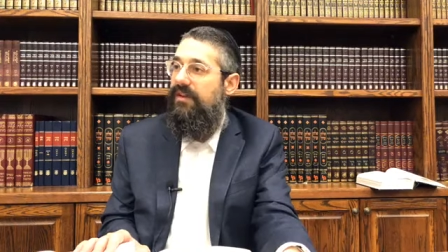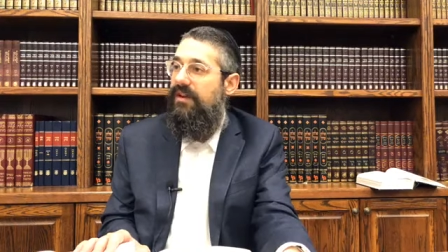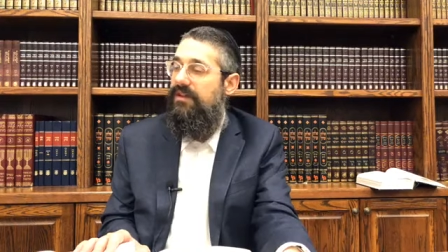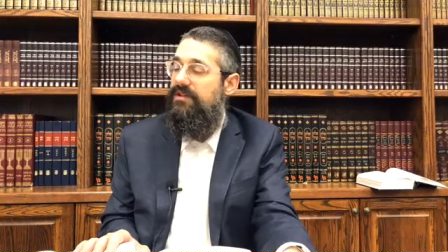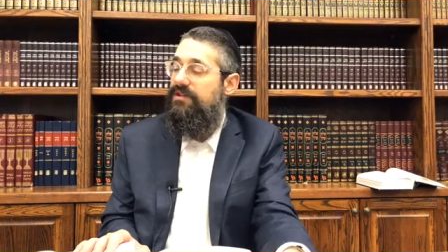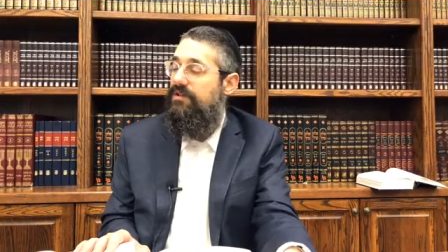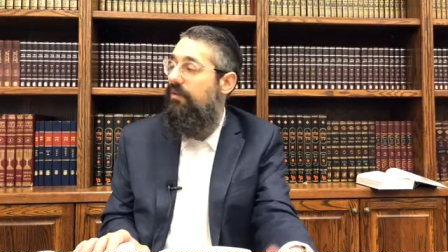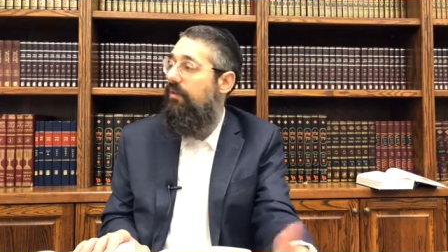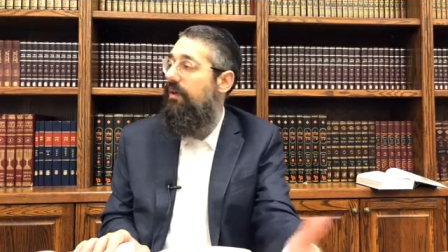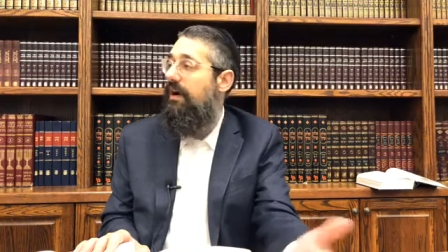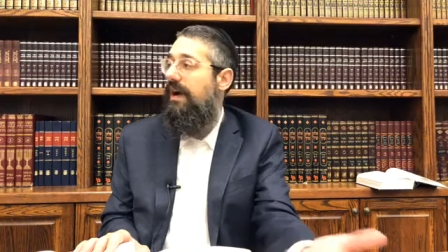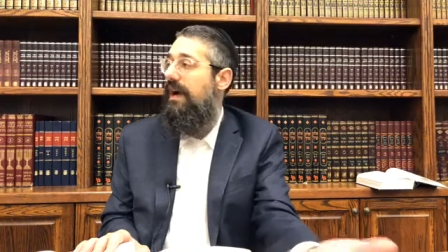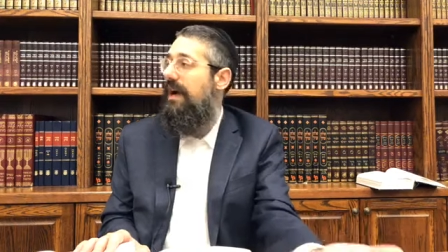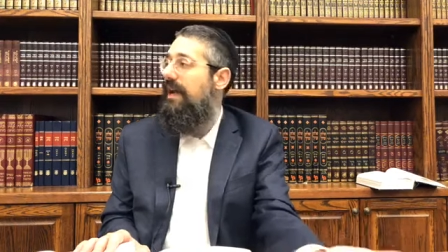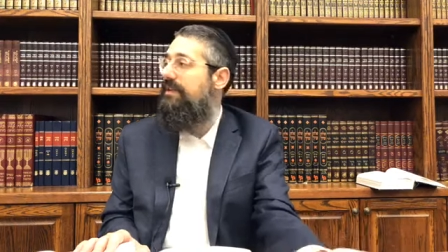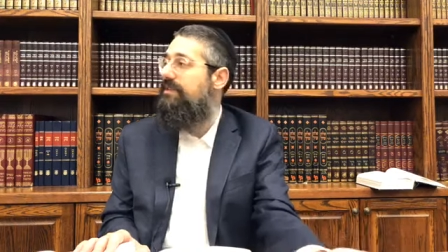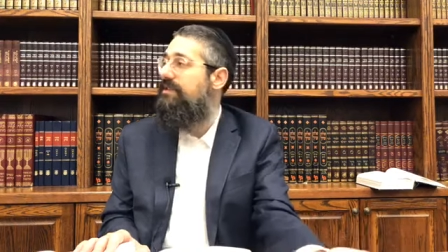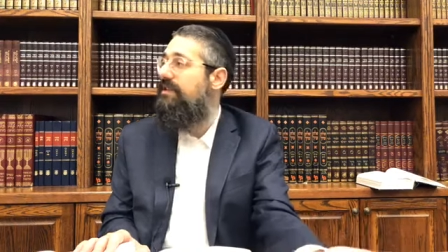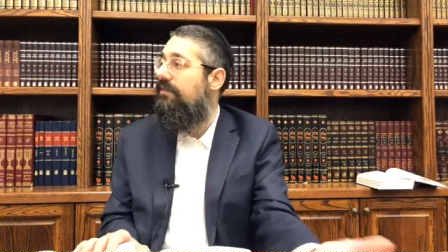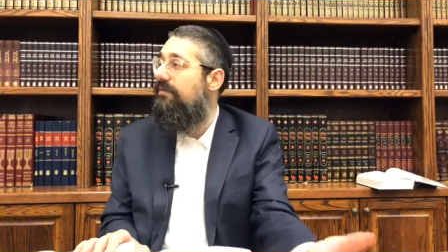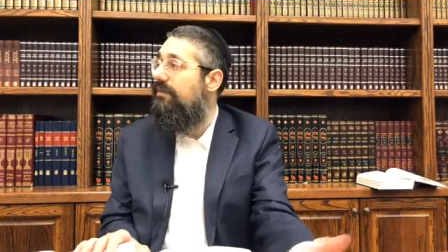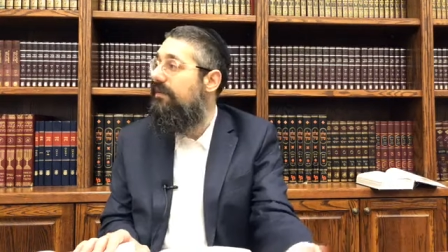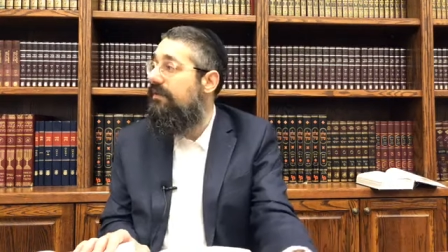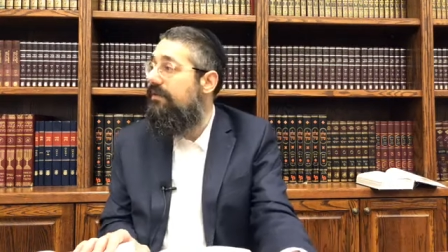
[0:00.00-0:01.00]
So how does
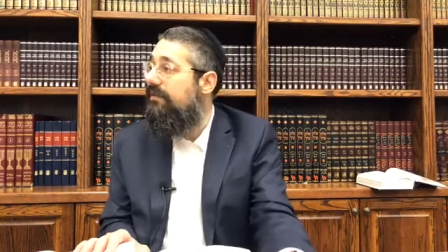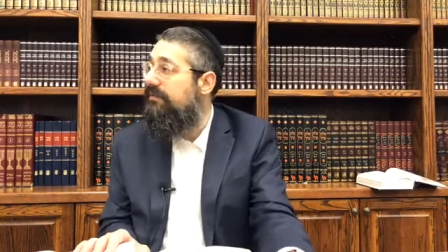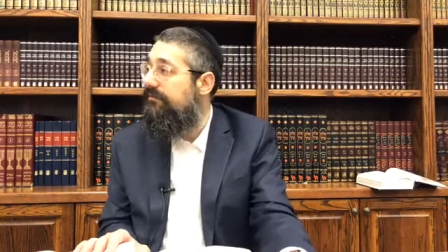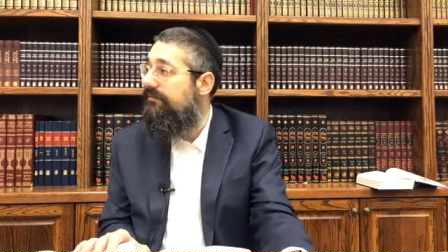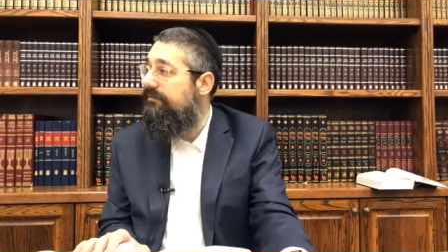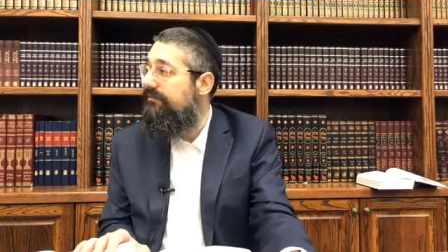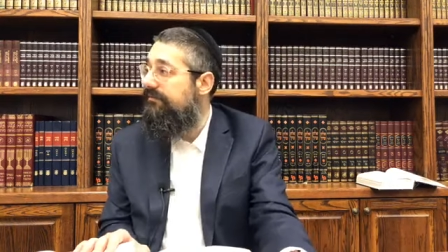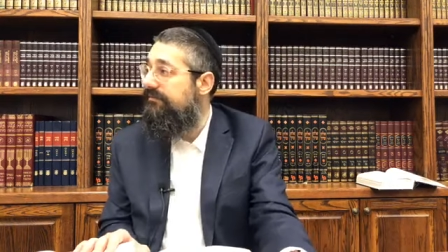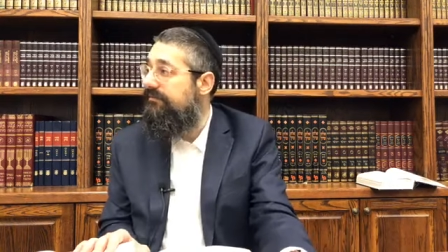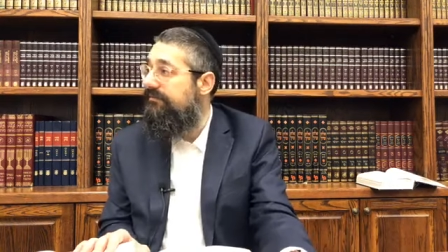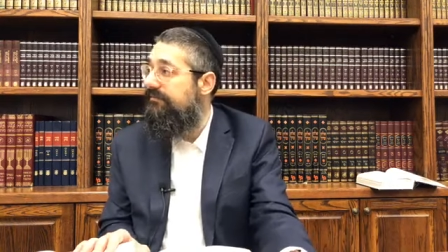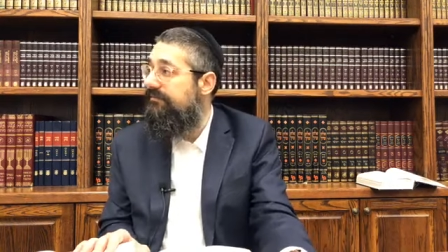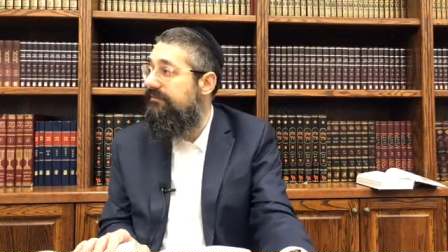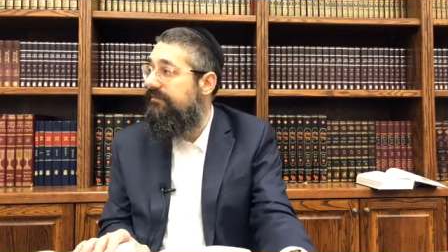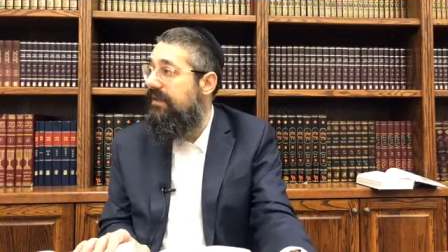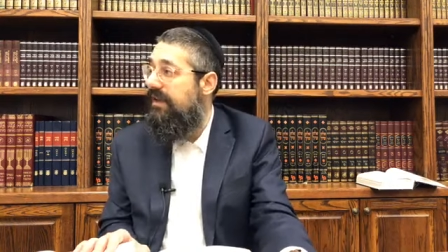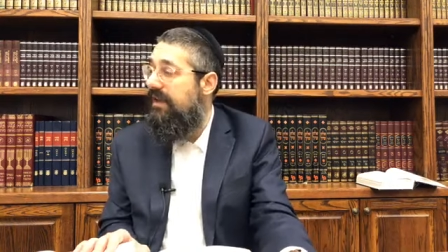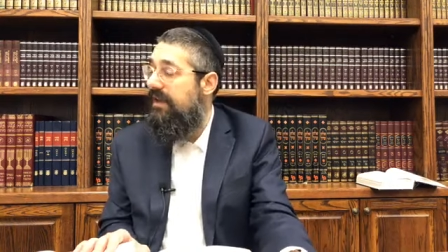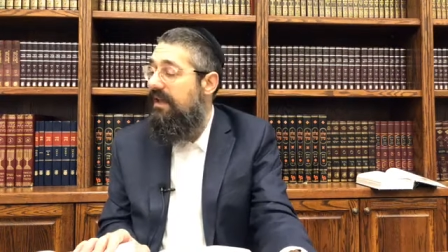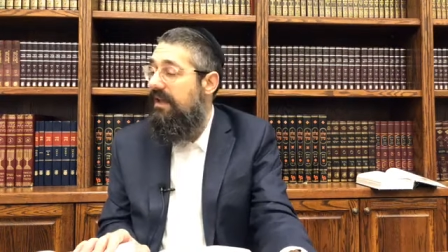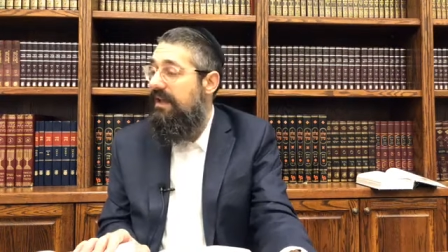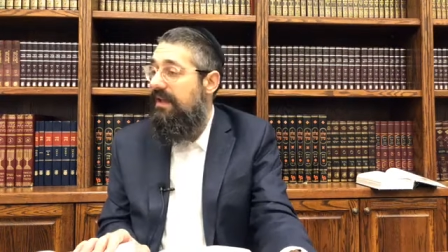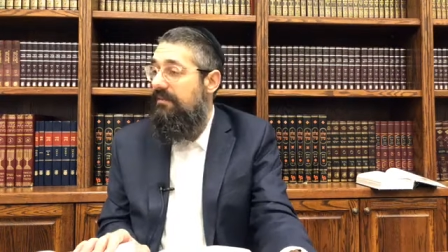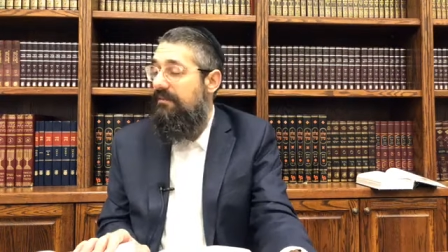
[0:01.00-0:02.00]
that work?
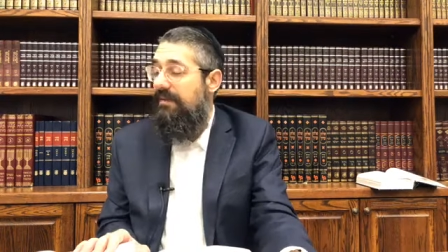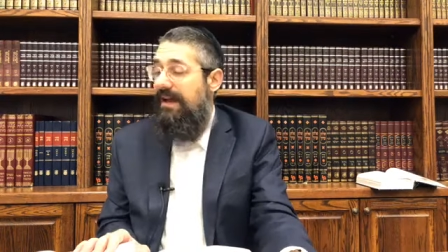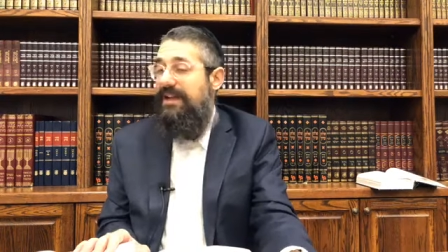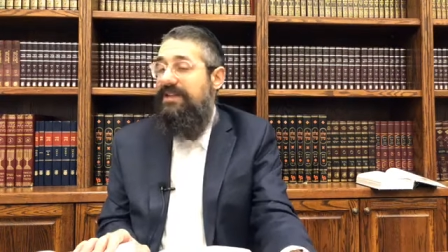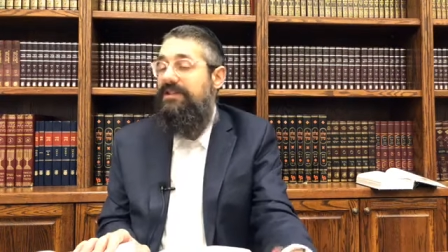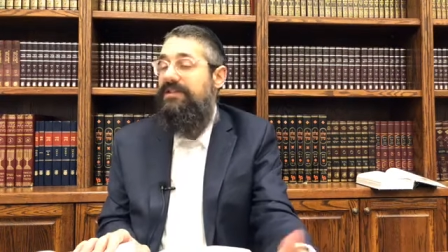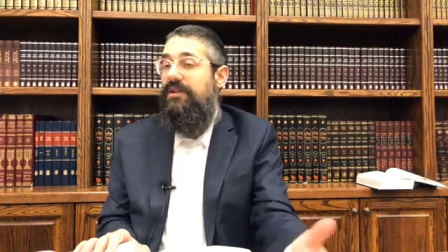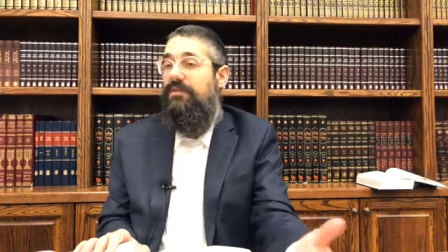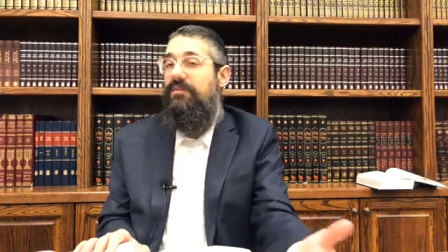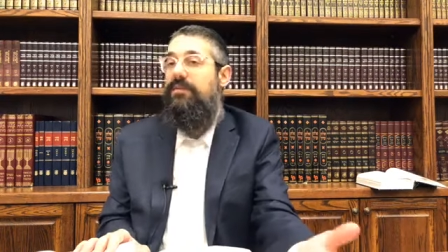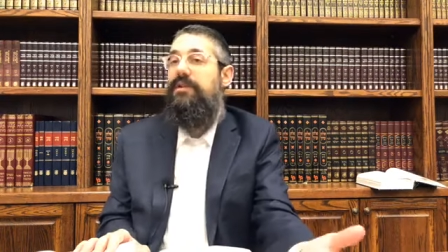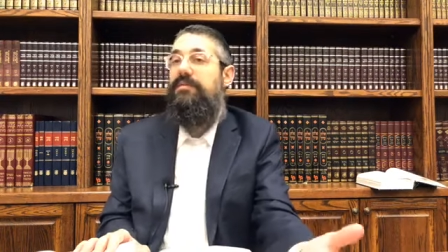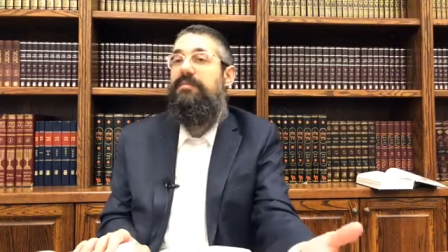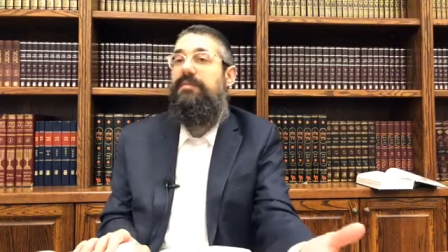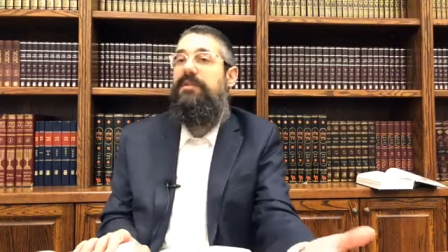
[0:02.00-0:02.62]
How does that work?